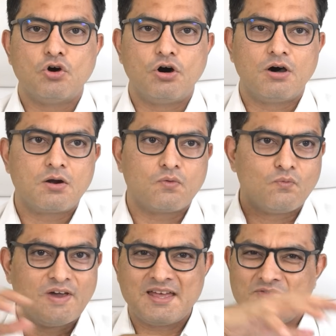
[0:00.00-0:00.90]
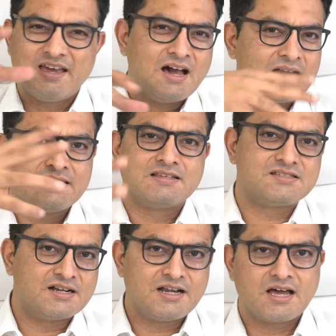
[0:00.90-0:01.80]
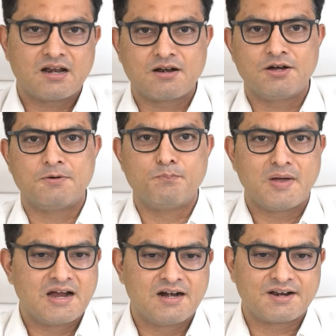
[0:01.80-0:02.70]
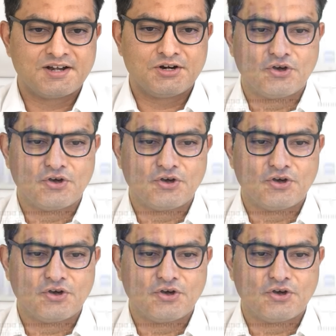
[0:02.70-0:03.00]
or where we are in this entire mega trend.